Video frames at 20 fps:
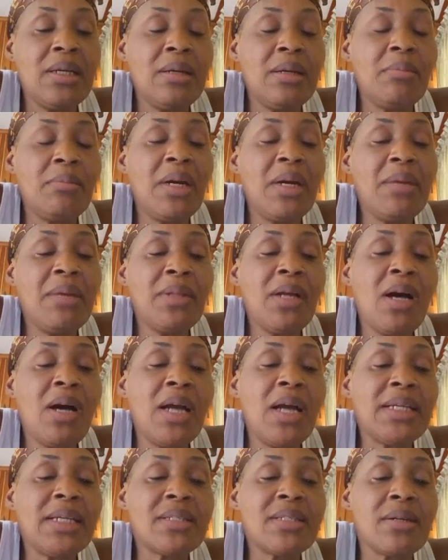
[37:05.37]
my
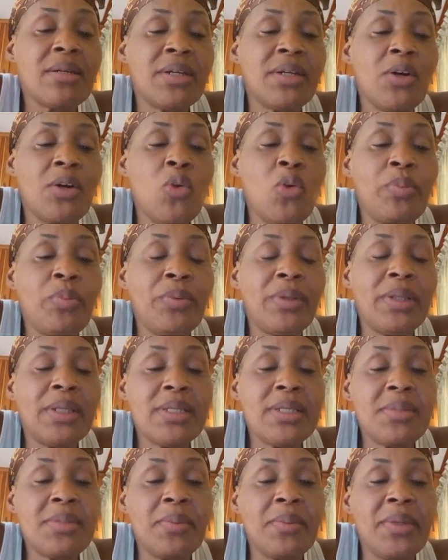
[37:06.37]
blog is going to open
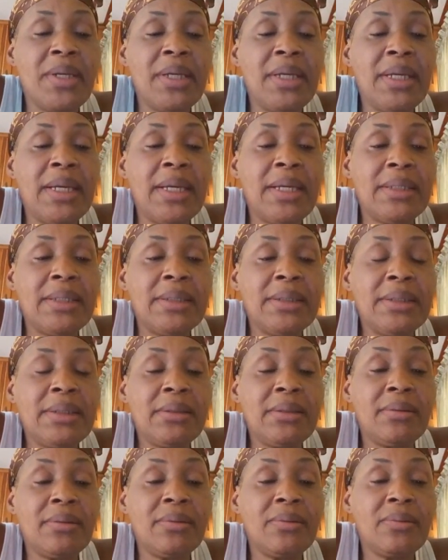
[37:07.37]
this
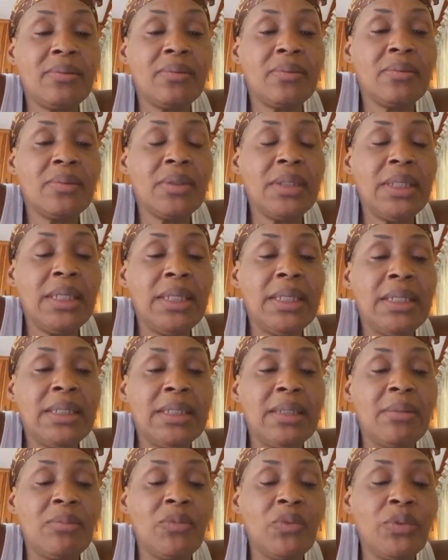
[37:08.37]
weekend,
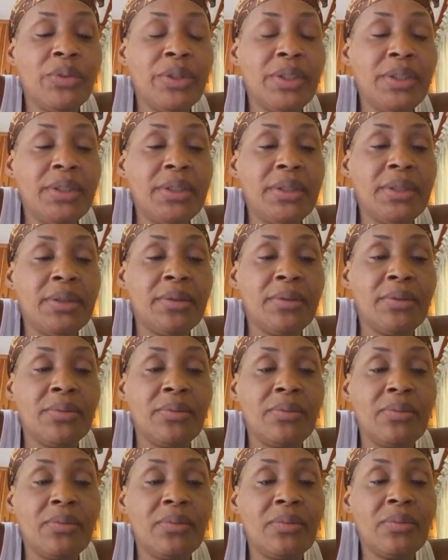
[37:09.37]
and I'm going
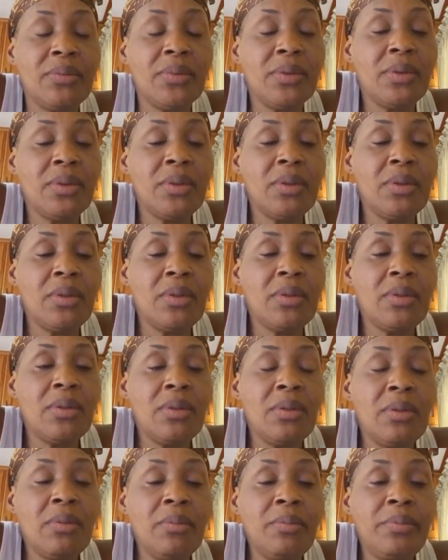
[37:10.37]
to
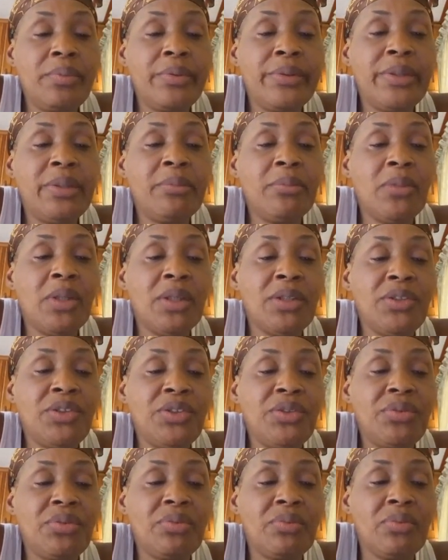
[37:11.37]
pretty
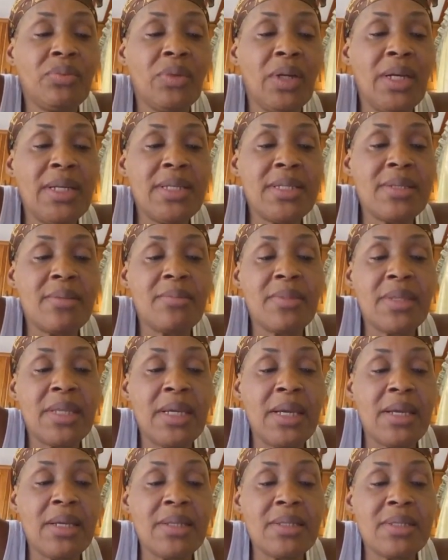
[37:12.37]
much write some
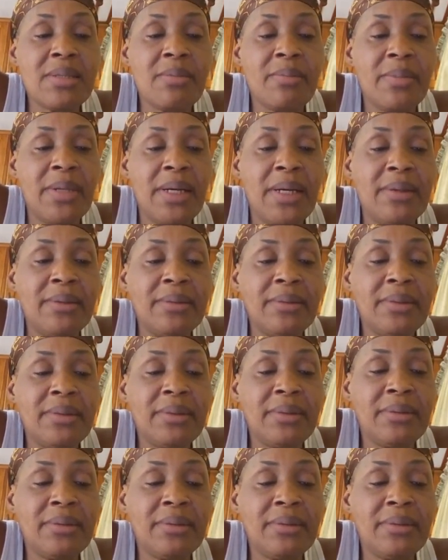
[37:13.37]
things about